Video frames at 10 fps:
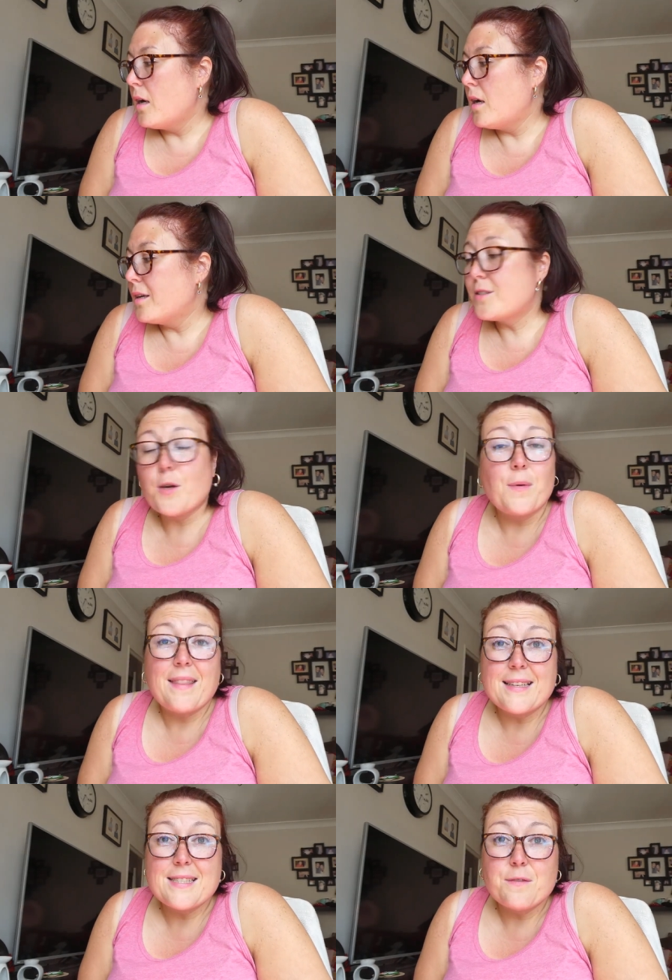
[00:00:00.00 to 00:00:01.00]
Uh, so
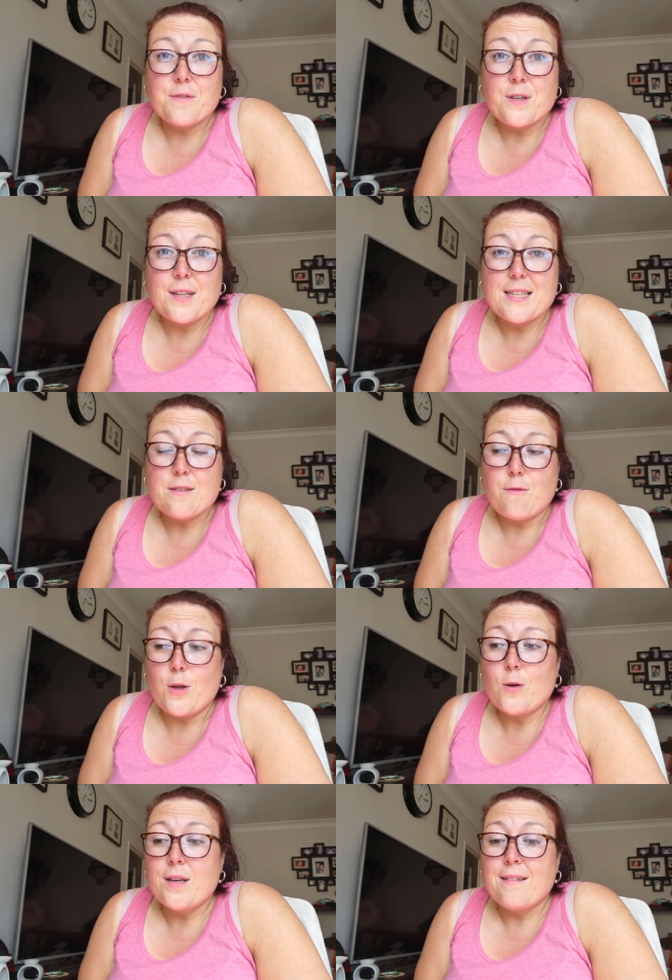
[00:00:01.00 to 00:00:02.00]
that's it for this
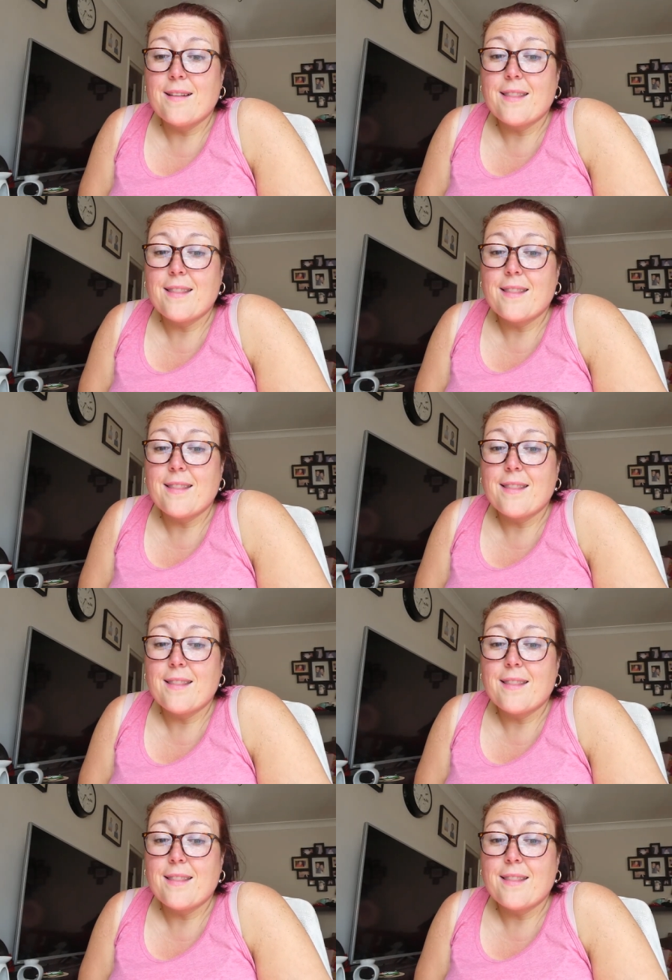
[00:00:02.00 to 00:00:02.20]
vlog.